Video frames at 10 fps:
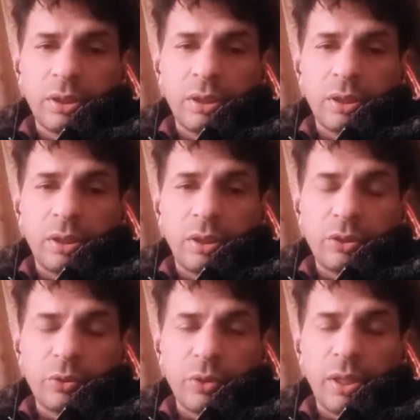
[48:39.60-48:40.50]
You
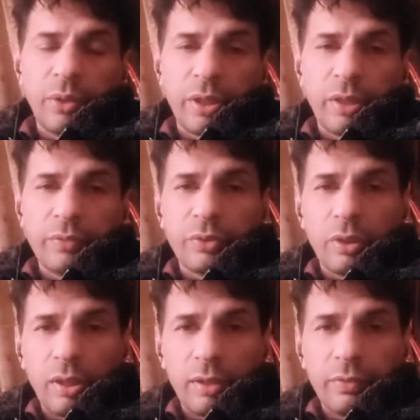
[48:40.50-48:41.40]
are looking for
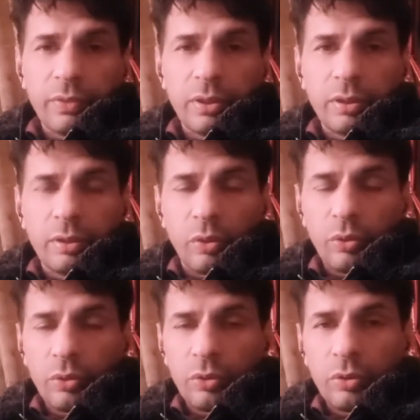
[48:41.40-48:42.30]
love. No.
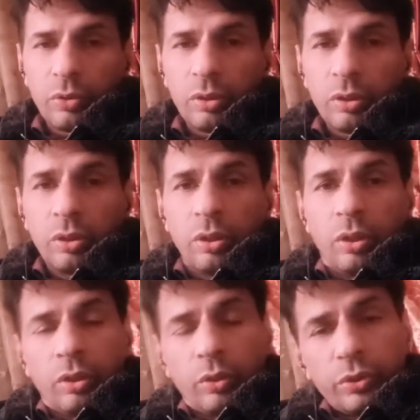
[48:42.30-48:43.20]

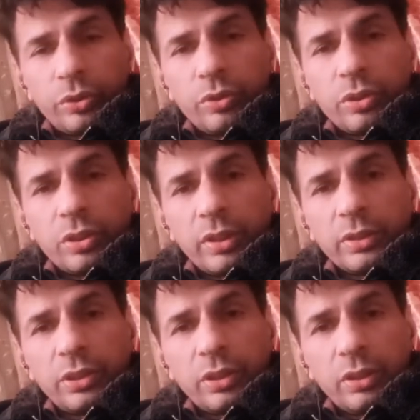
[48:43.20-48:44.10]
You should say
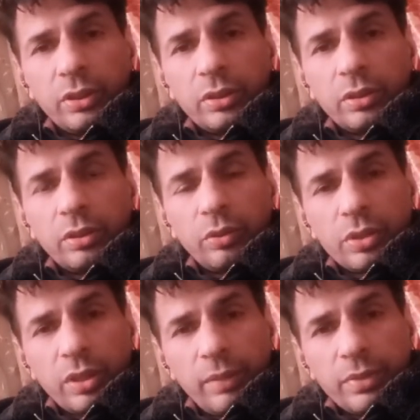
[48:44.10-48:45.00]
cheese to
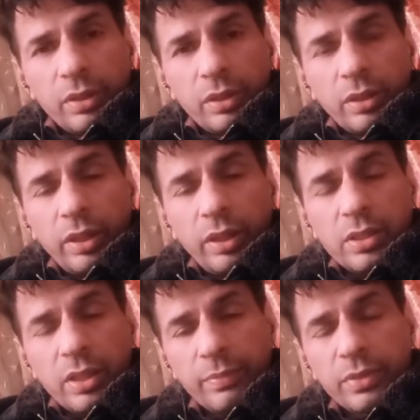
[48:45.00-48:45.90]
Samsung. In
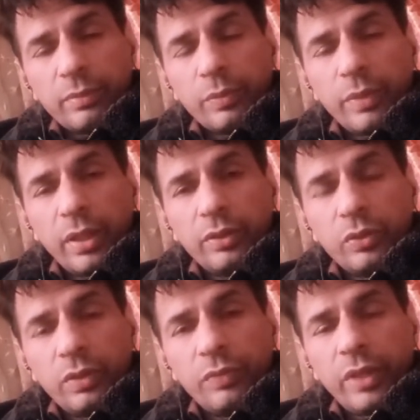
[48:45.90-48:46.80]
Samsung mobile, you will
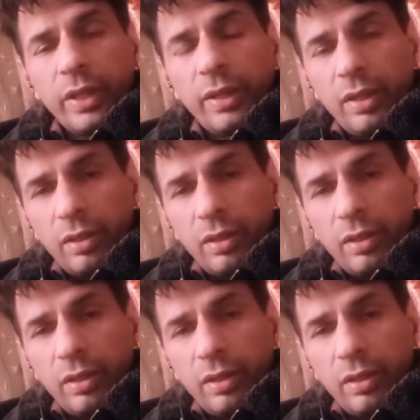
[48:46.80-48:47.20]
find love.